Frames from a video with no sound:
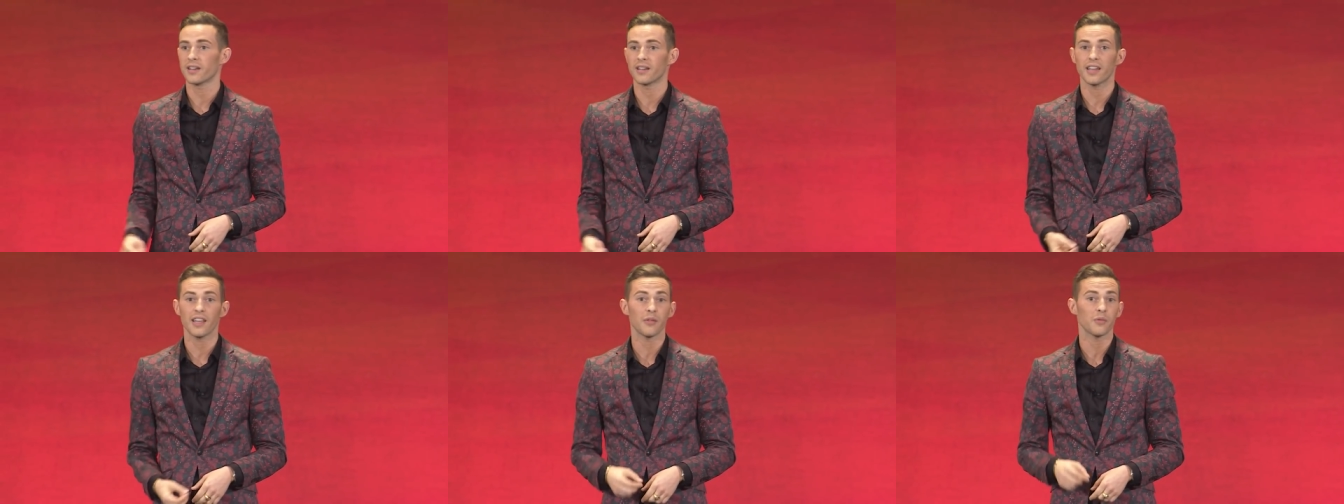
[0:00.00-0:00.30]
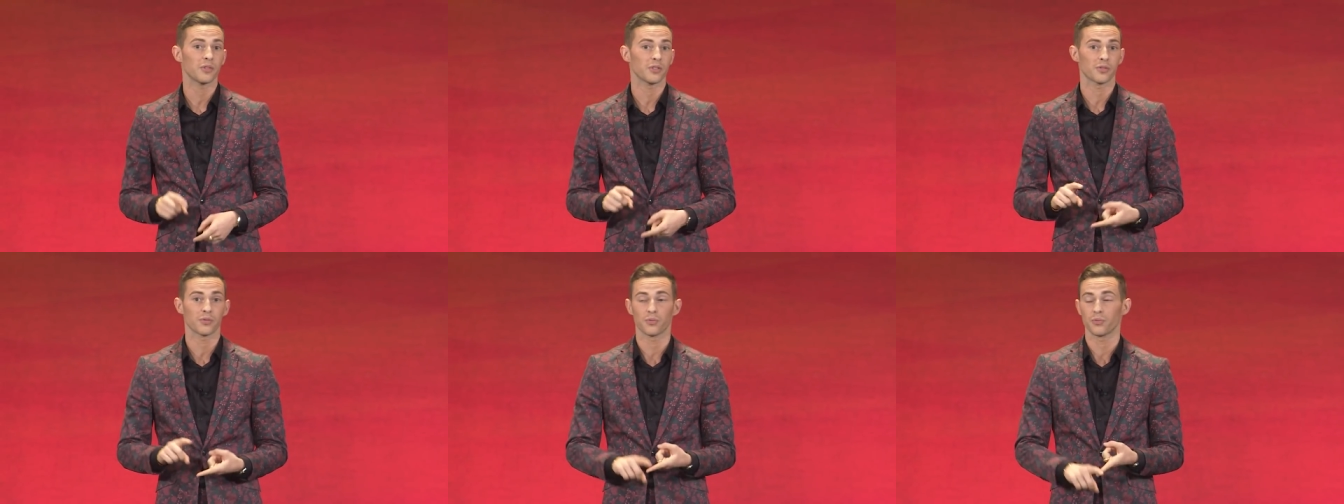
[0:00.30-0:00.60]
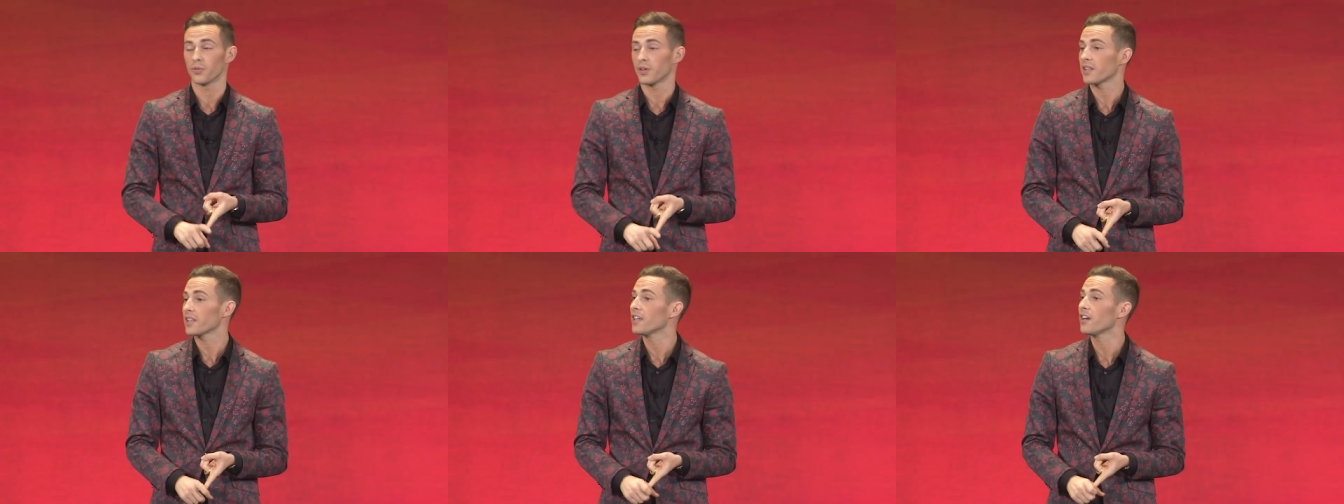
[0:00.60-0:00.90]
It was
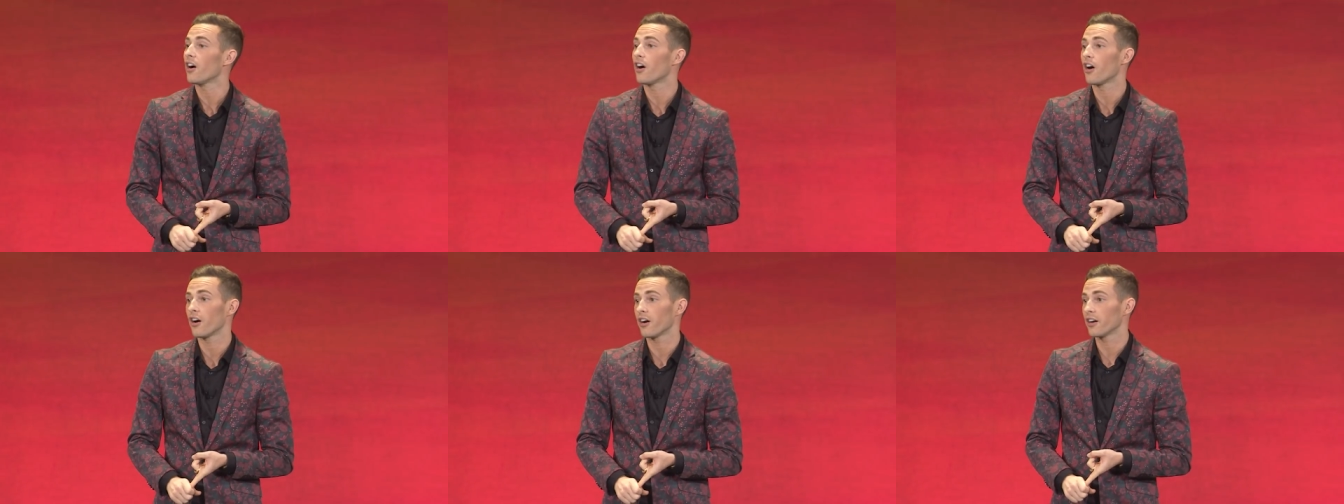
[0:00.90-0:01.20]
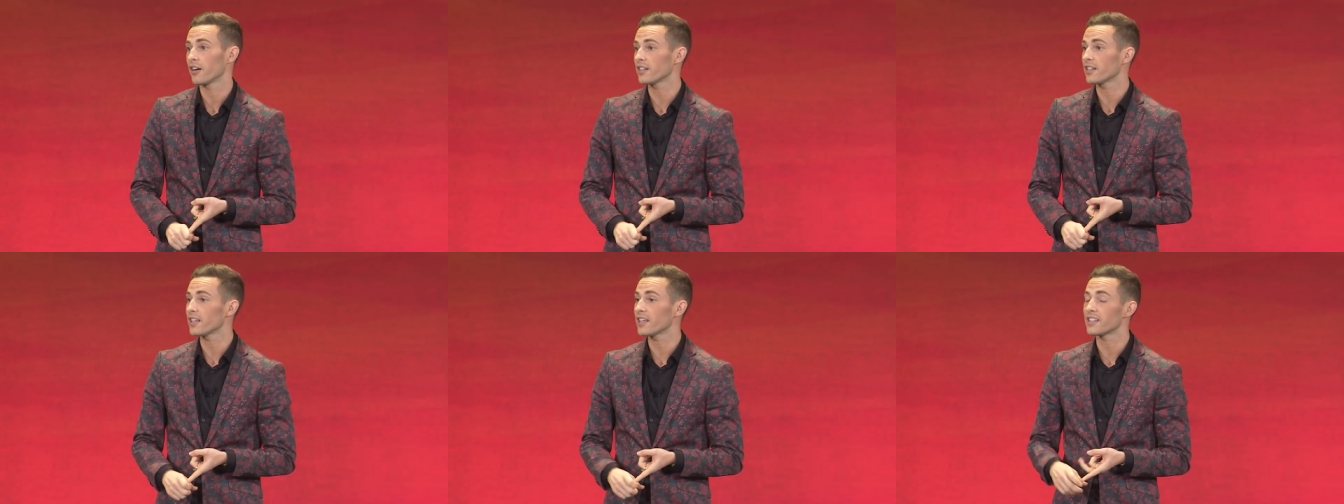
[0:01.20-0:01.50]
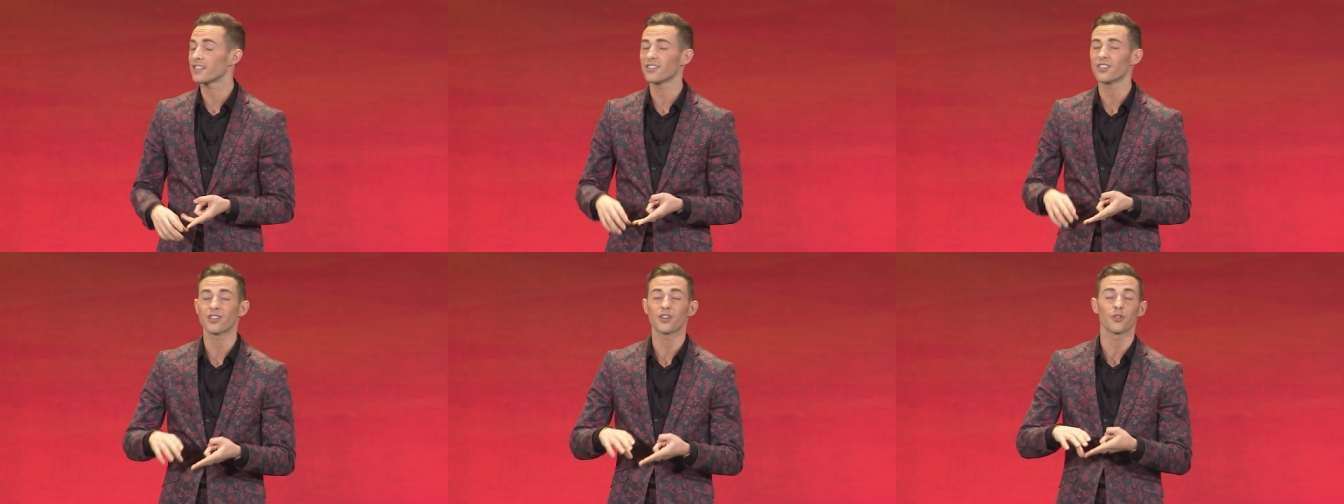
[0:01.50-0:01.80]
really hard. It
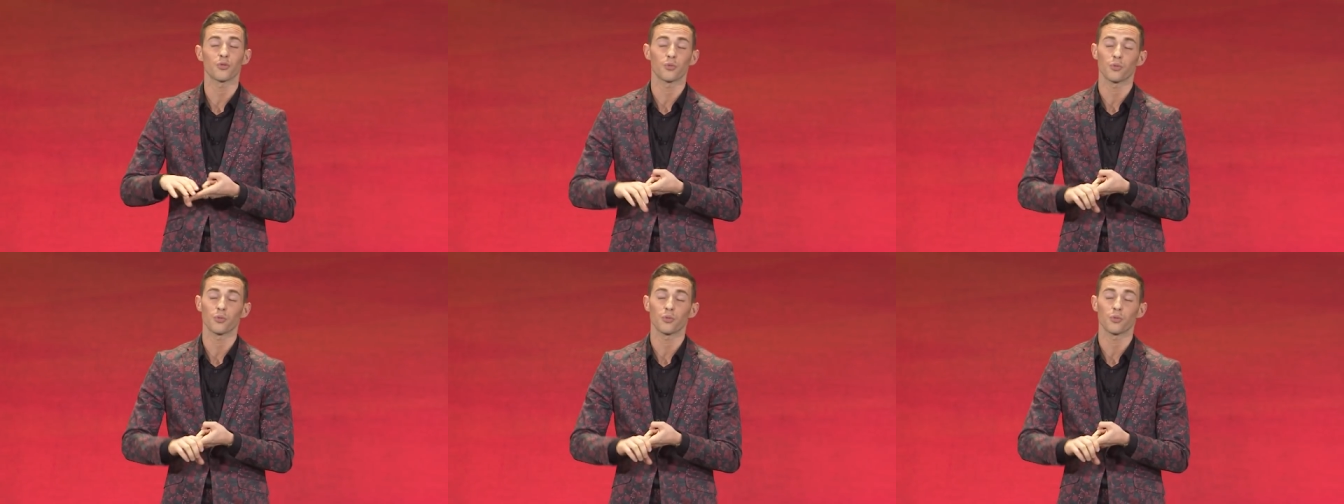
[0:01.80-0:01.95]
took a